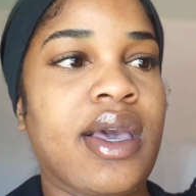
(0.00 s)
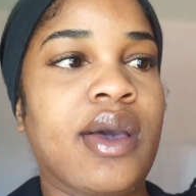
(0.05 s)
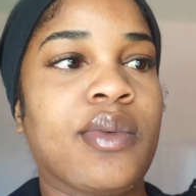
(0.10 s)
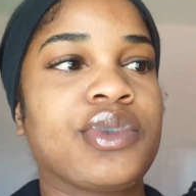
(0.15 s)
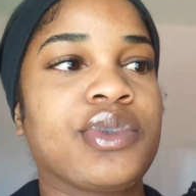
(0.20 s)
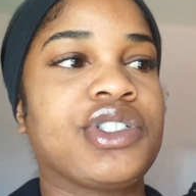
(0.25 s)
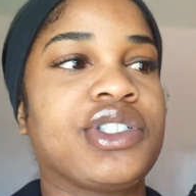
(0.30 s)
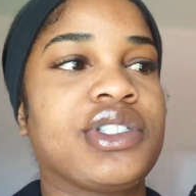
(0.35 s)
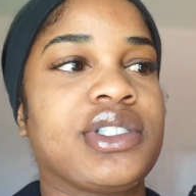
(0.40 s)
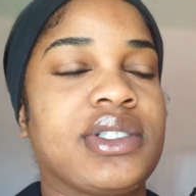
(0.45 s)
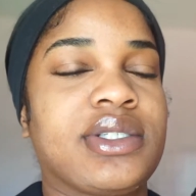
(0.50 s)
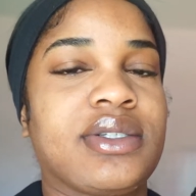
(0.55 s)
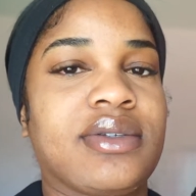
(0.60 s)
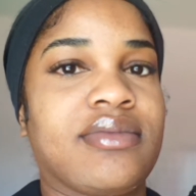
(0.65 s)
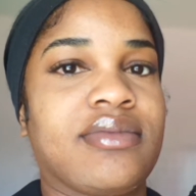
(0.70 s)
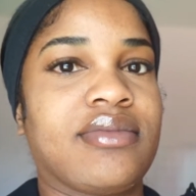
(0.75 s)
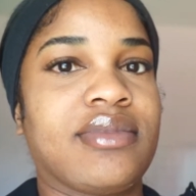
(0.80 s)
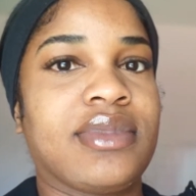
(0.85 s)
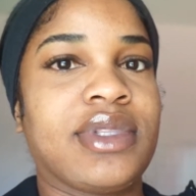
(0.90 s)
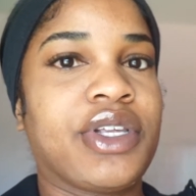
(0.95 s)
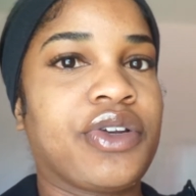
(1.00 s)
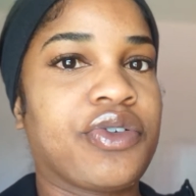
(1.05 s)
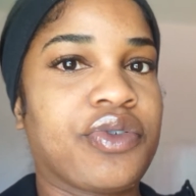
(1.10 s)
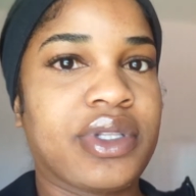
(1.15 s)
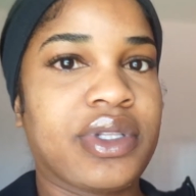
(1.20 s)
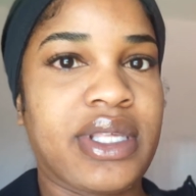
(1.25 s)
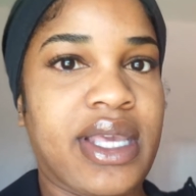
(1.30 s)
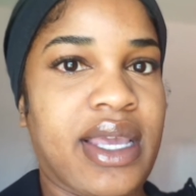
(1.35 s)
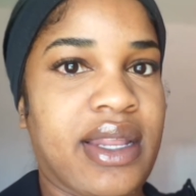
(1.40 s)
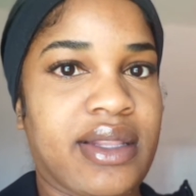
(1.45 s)
which is
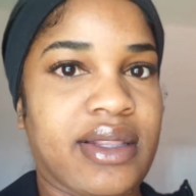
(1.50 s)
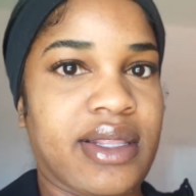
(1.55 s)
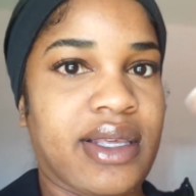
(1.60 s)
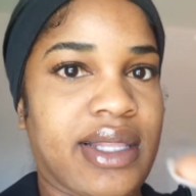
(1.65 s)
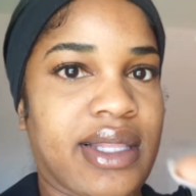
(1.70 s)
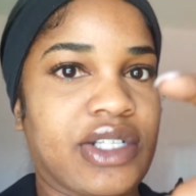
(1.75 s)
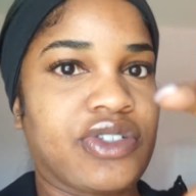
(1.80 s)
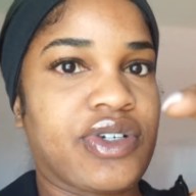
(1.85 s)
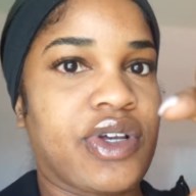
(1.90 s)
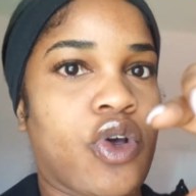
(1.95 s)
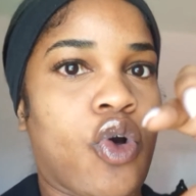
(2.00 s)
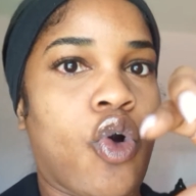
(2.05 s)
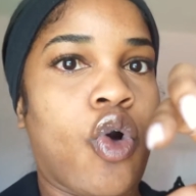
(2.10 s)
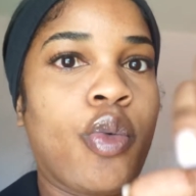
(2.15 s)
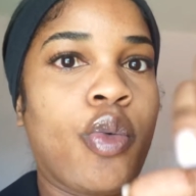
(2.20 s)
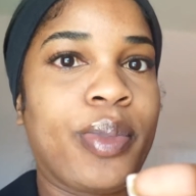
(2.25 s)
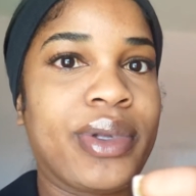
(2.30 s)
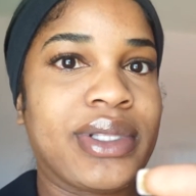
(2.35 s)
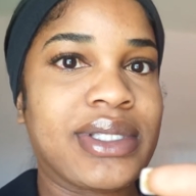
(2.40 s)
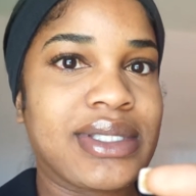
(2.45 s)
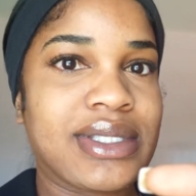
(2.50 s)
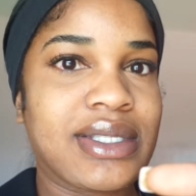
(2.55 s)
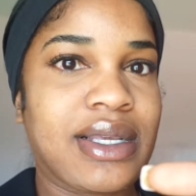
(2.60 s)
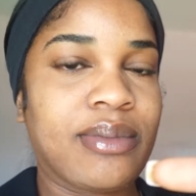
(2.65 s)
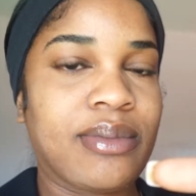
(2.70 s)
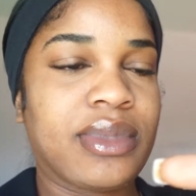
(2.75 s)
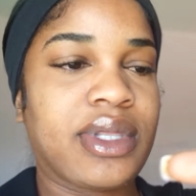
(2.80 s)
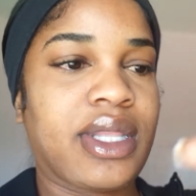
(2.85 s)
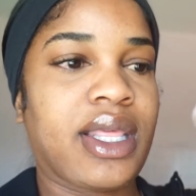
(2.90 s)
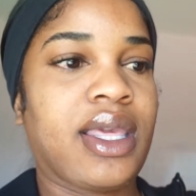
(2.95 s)
literally anything like trying to open
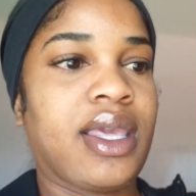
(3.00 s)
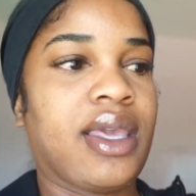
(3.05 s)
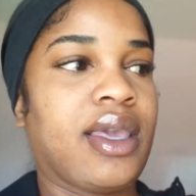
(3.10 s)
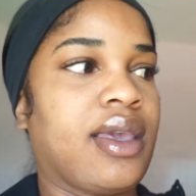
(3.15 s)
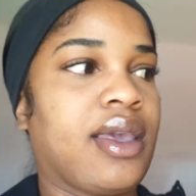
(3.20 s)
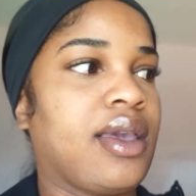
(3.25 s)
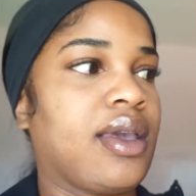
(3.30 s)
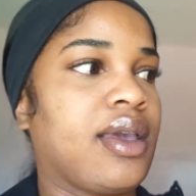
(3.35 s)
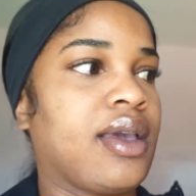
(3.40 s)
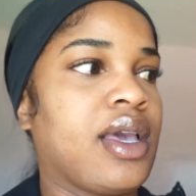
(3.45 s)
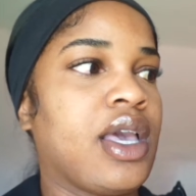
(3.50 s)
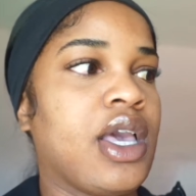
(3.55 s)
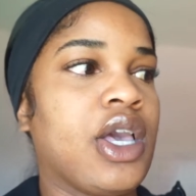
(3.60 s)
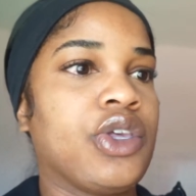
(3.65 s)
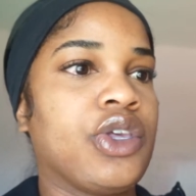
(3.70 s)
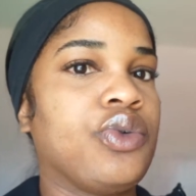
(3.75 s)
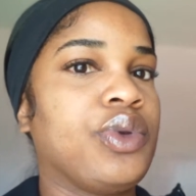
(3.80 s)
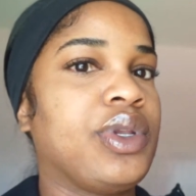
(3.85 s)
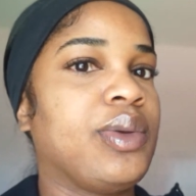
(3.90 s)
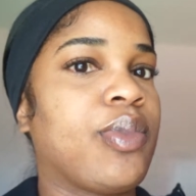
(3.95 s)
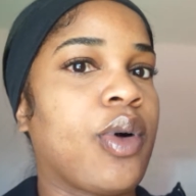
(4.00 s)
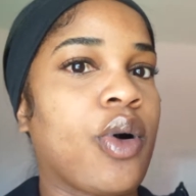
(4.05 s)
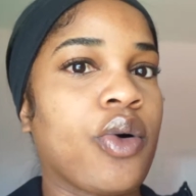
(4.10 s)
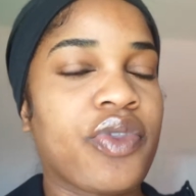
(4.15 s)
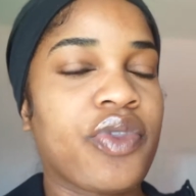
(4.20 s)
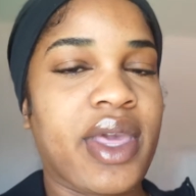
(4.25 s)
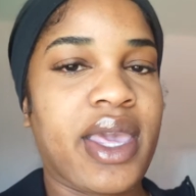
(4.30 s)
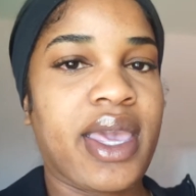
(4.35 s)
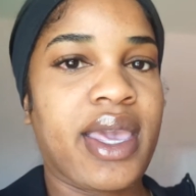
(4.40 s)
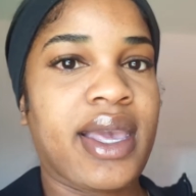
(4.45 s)
something you need both
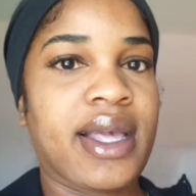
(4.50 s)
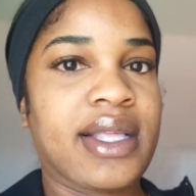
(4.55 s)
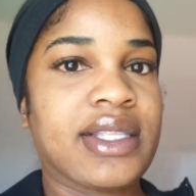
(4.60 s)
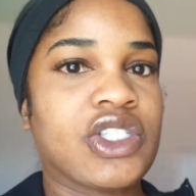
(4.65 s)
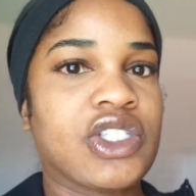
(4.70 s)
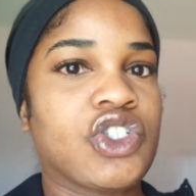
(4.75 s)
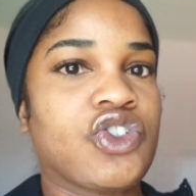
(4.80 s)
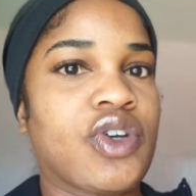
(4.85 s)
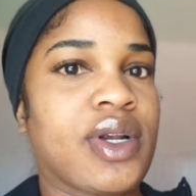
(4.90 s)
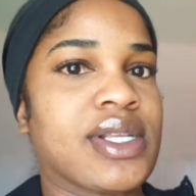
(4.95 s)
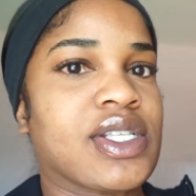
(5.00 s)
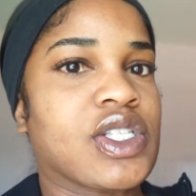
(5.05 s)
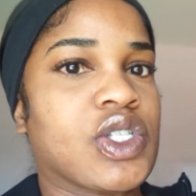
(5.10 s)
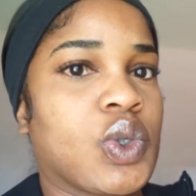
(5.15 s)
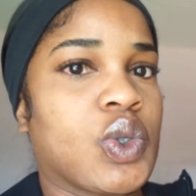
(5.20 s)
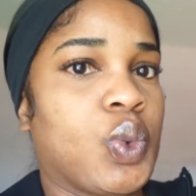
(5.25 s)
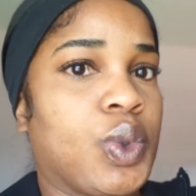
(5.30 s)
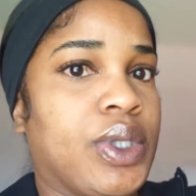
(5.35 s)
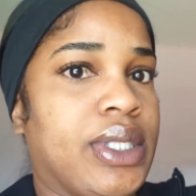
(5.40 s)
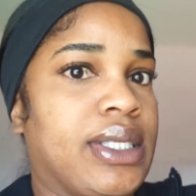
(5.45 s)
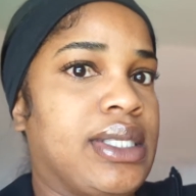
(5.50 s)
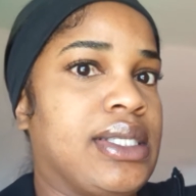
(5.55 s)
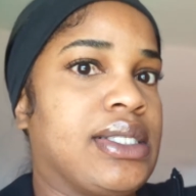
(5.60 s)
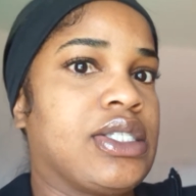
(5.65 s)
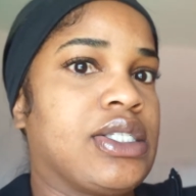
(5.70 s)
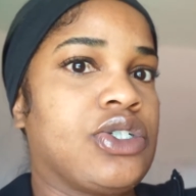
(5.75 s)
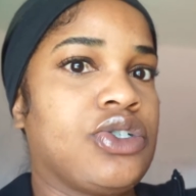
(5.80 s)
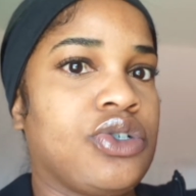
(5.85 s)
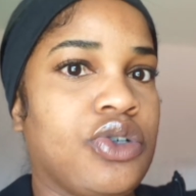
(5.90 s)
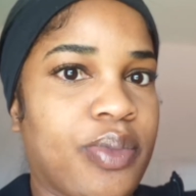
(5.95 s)
hands trying to squeeze
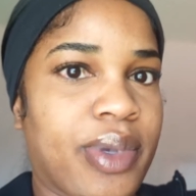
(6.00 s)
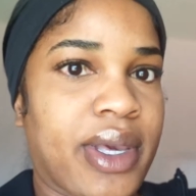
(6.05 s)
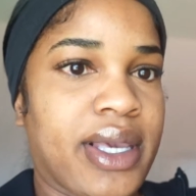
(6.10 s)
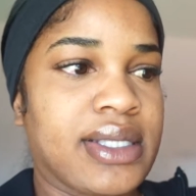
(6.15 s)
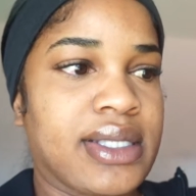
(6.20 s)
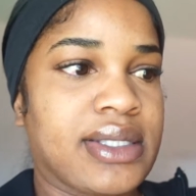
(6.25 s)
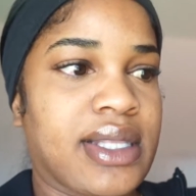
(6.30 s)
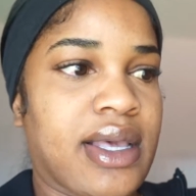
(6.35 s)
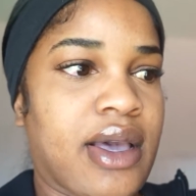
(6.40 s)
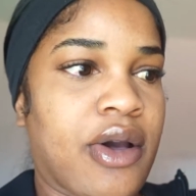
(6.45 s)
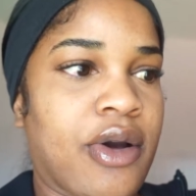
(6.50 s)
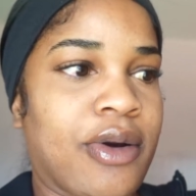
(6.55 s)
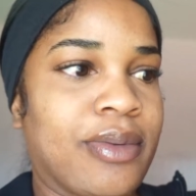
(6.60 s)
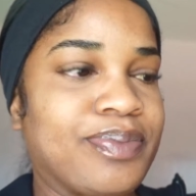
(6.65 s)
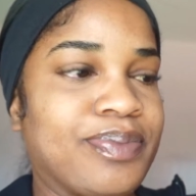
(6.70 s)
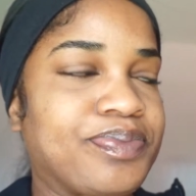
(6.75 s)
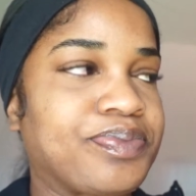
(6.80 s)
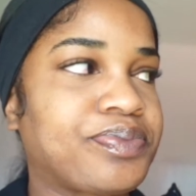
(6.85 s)
the toothpaste out